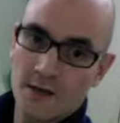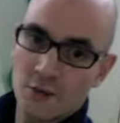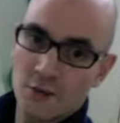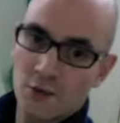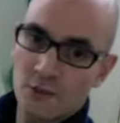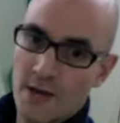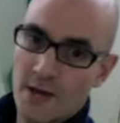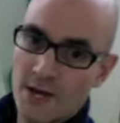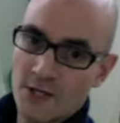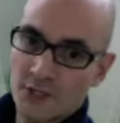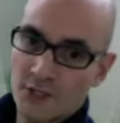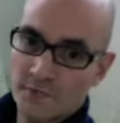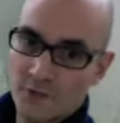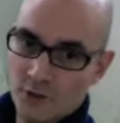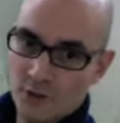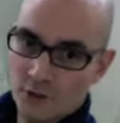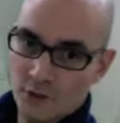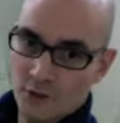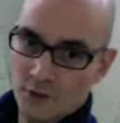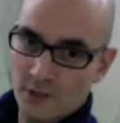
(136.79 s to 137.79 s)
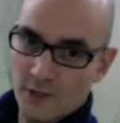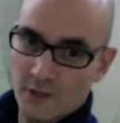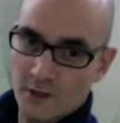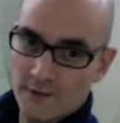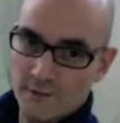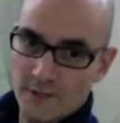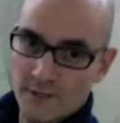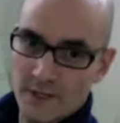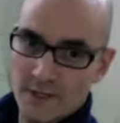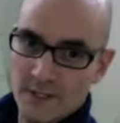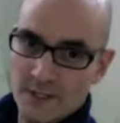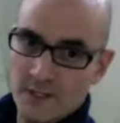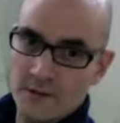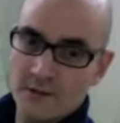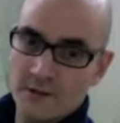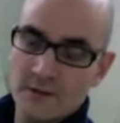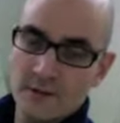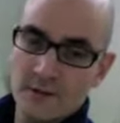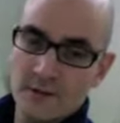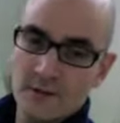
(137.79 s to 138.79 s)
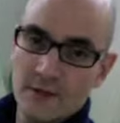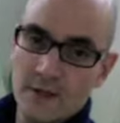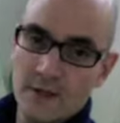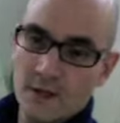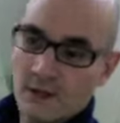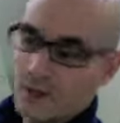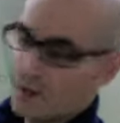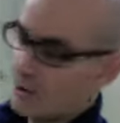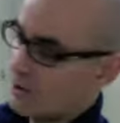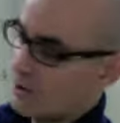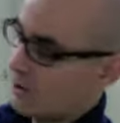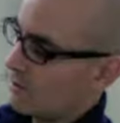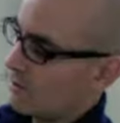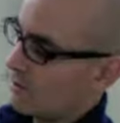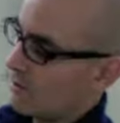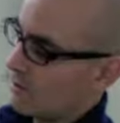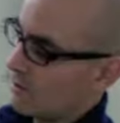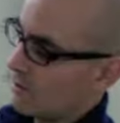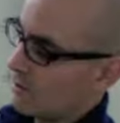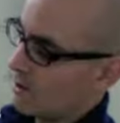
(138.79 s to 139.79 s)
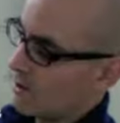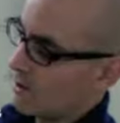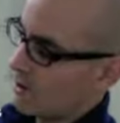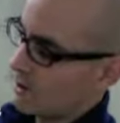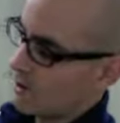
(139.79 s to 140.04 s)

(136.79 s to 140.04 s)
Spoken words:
So imagine that this was a clock faced, our